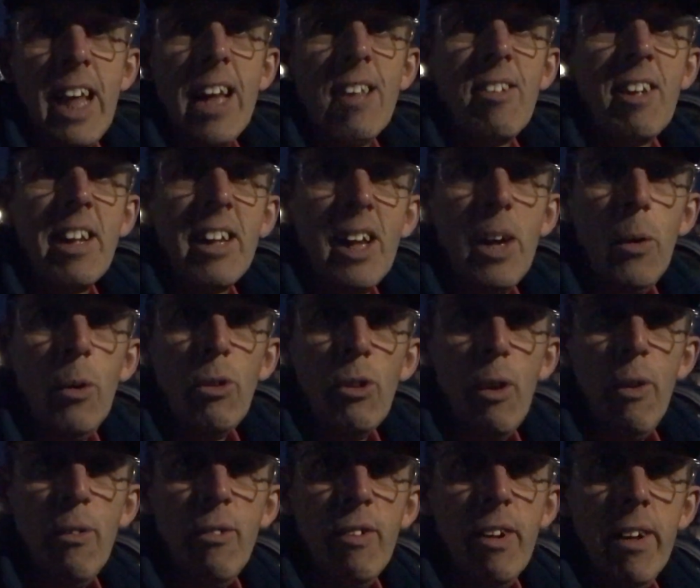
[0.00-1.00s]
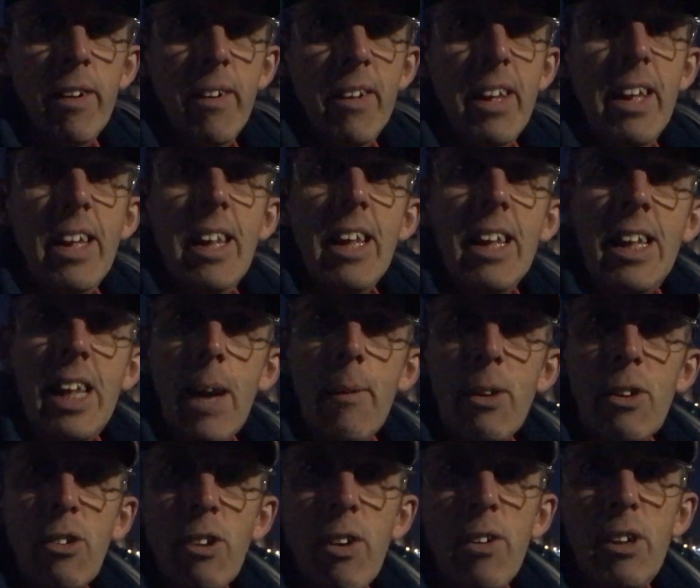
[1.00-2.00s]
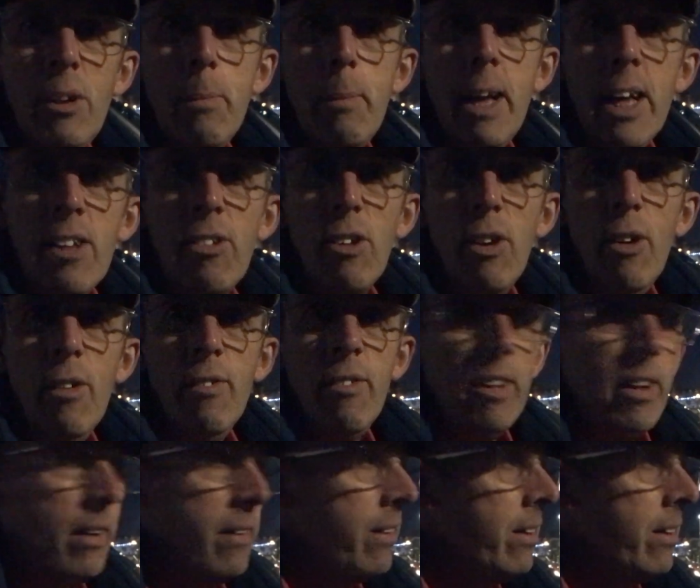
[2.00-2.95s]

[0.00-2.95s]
as it goes over. Now it's going to pass over